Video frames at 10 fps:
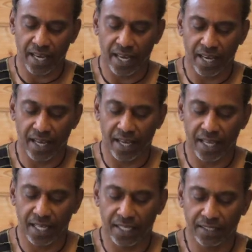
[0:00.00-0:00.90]
and
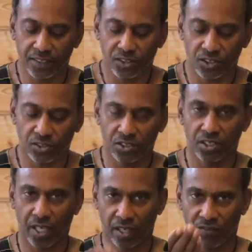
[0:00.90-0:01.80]
so just
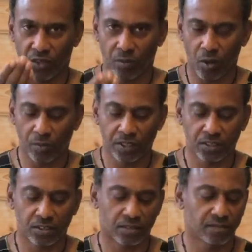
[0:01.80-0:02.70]
take a few
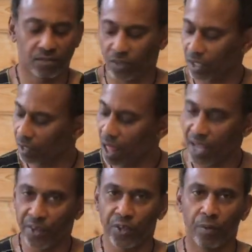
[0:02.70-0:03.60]
moments. You can lie
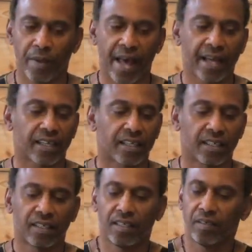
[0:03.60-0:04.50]
on your back,
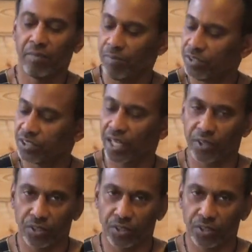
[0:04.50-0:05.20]
maybe set